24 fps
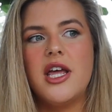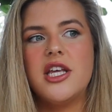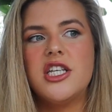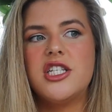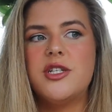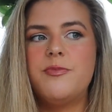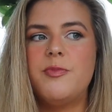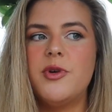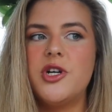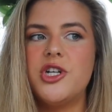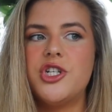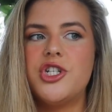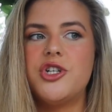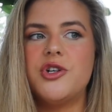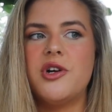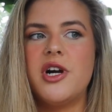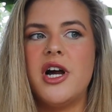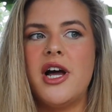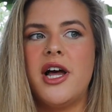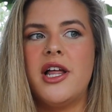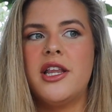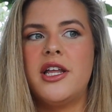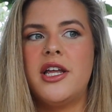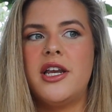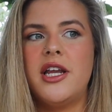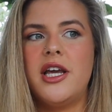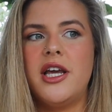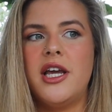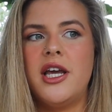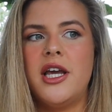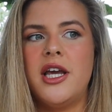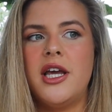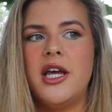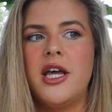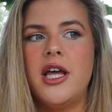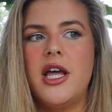
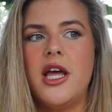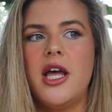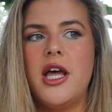spirituality,